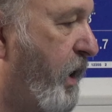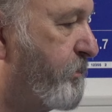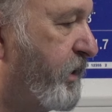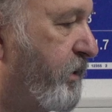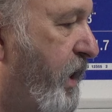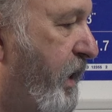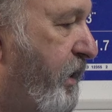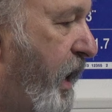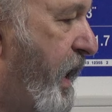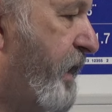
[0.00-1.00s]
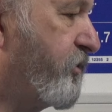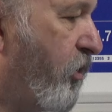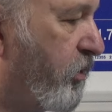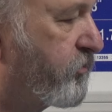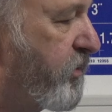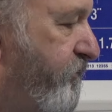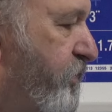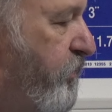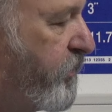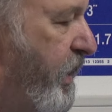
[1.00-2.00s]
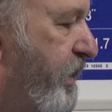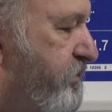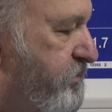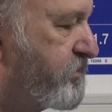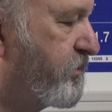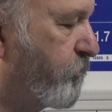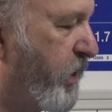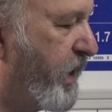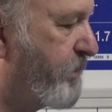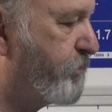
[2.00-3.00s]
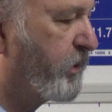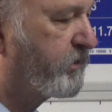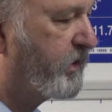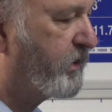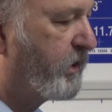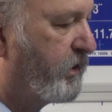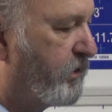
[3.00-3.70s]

I mean, like, I had to alter a few things the way I built it,